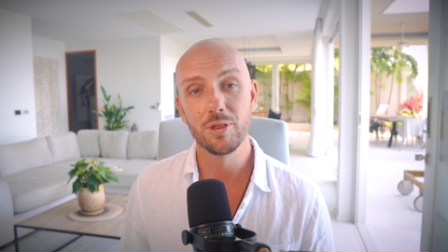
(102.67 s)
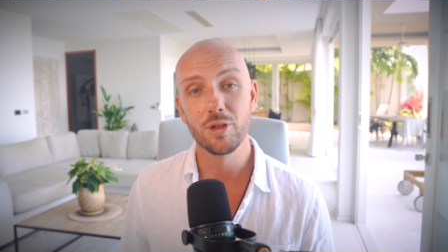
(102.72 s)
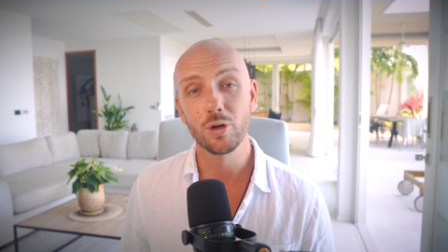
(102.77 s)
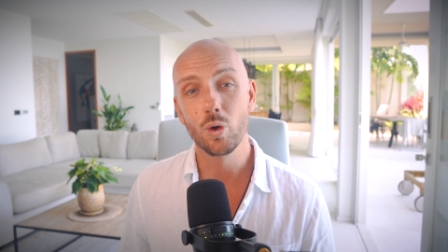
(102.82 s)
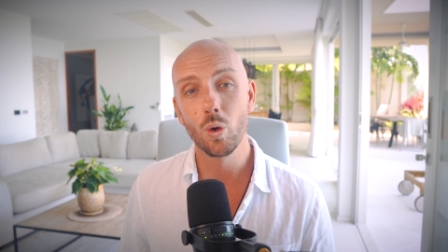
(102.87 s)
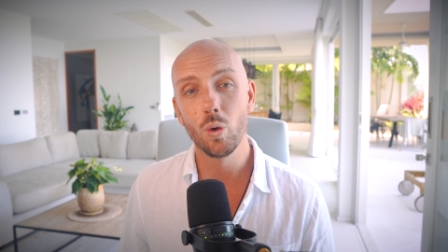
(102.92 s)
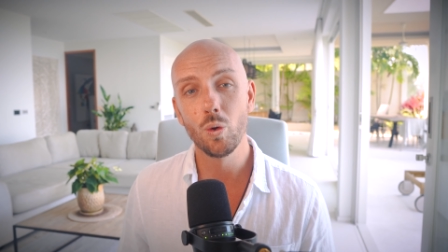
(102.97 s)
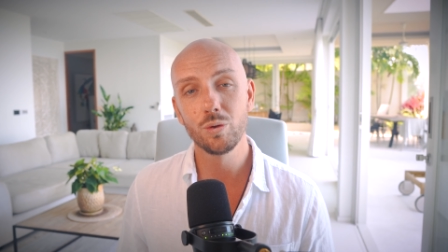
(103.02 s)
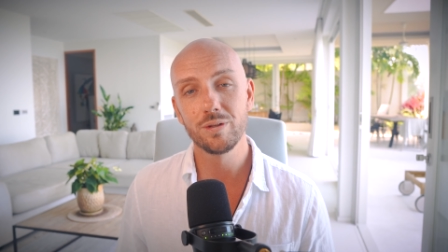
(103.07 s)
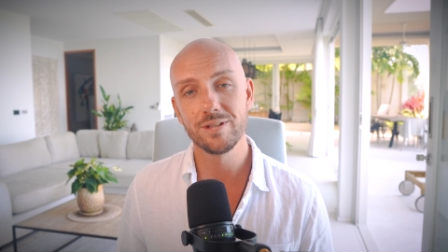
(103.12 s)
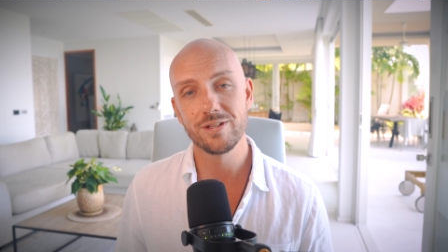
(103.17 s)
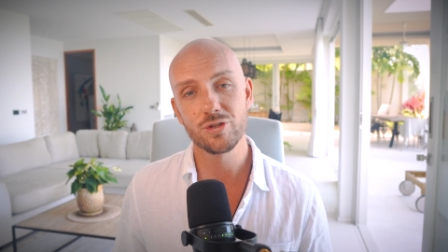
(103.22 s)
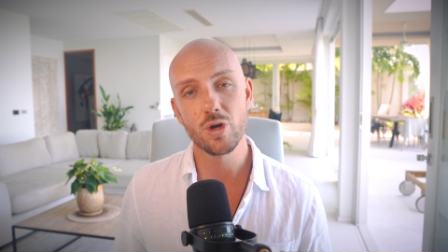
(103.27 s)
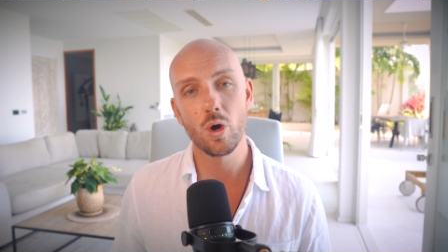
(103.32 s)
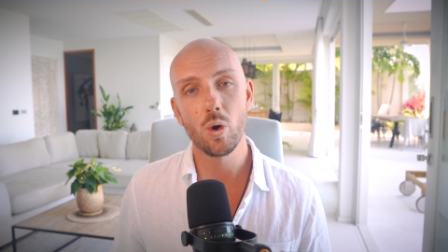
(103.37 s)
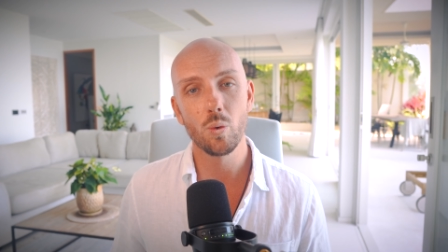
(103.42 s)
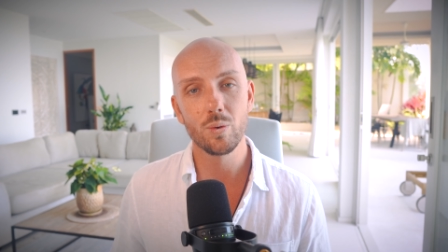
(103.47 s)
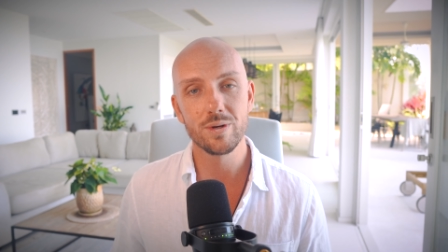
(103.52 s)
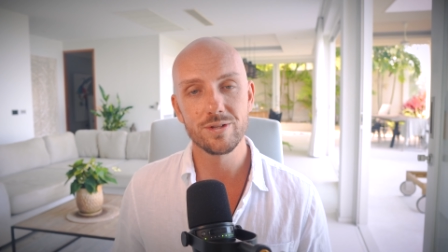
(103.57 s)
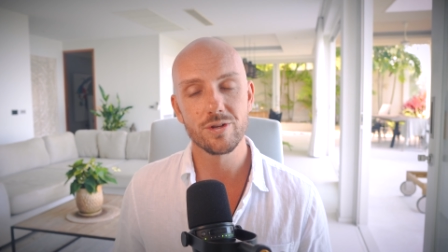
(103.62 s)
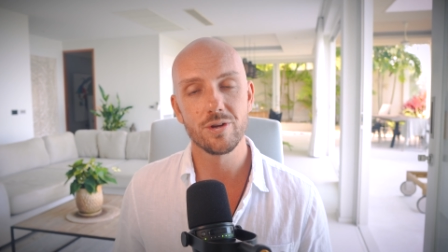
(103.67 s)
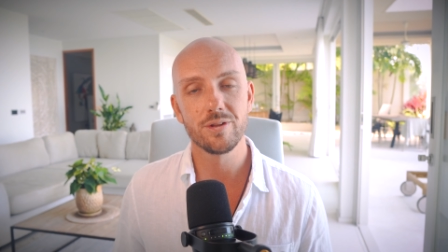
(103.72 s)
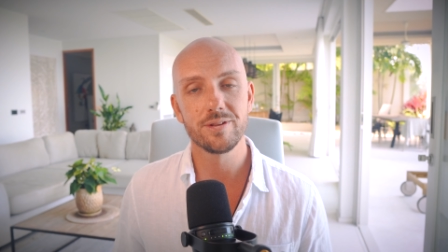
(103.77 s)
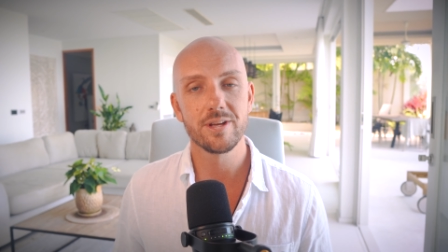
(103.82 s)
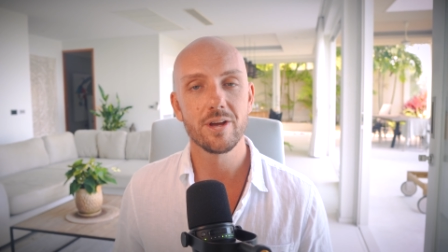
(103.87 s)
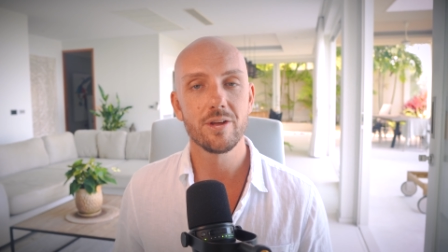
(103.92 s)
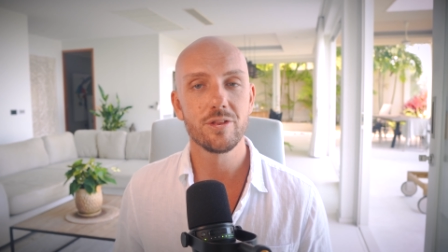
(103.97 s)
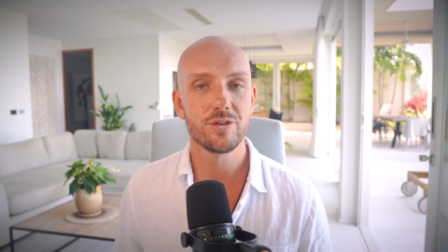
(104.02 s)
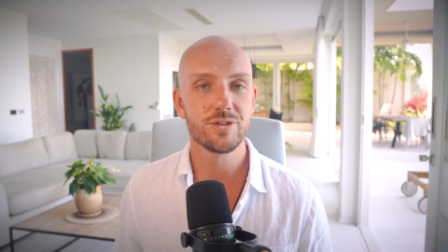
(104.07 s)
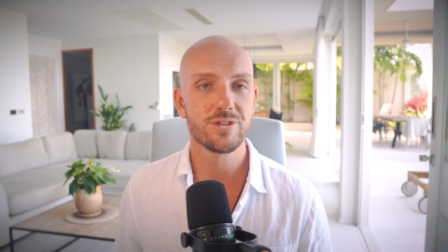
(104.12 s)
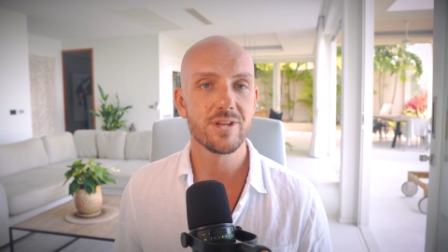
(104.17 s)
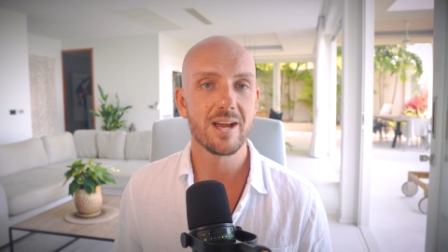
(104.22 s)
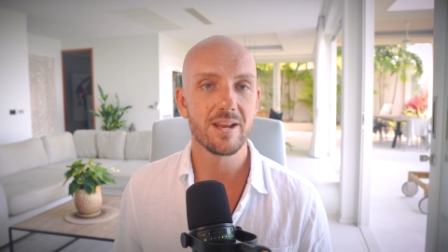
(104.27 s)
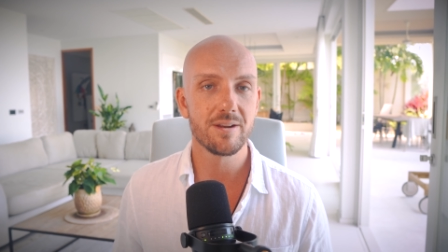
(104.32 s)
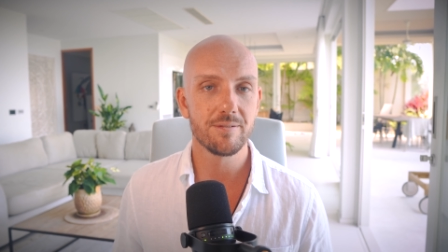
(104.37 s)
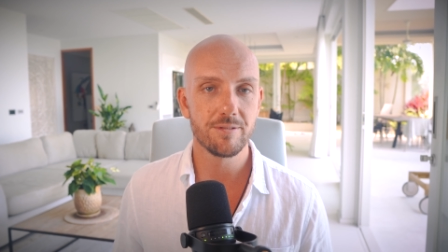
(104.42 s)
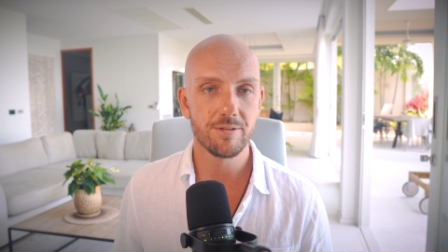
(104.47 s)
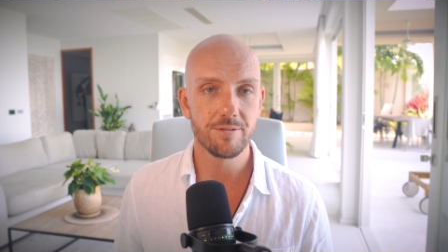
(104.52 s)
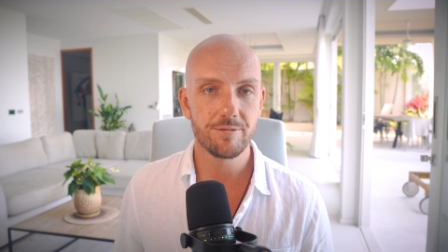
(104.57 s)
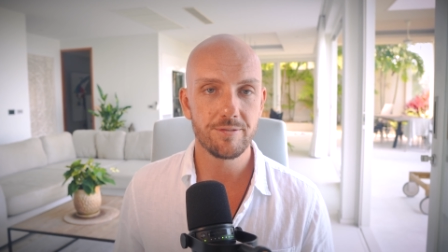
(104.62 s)
But the gold is always on the other
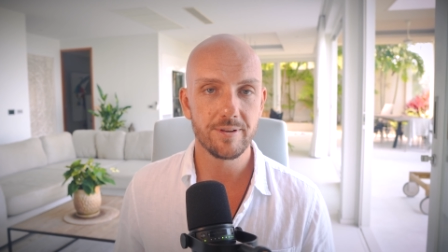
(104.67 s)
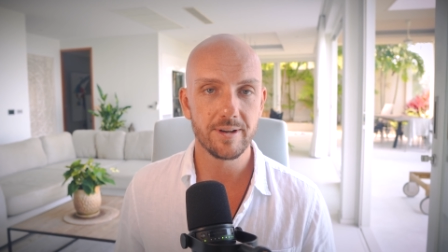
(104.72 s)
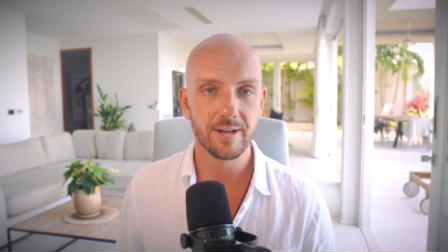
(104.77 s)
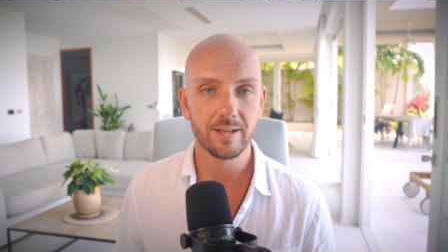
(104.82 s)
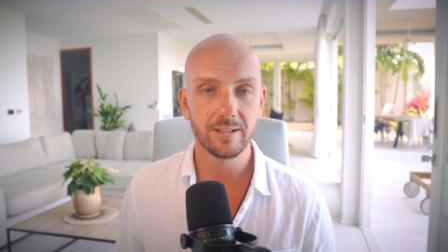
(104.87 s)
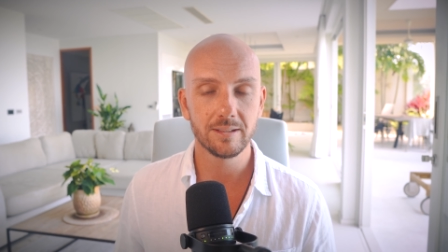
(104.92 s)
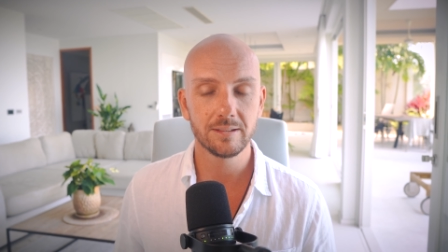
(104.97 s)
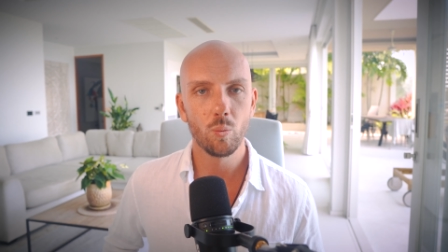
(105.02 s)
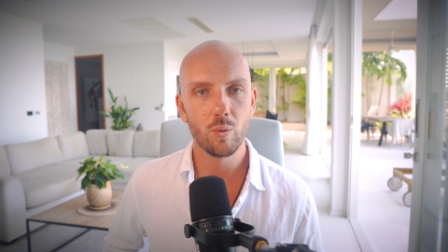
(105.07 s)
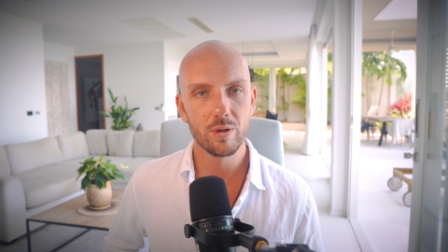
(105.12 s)
side of the fear.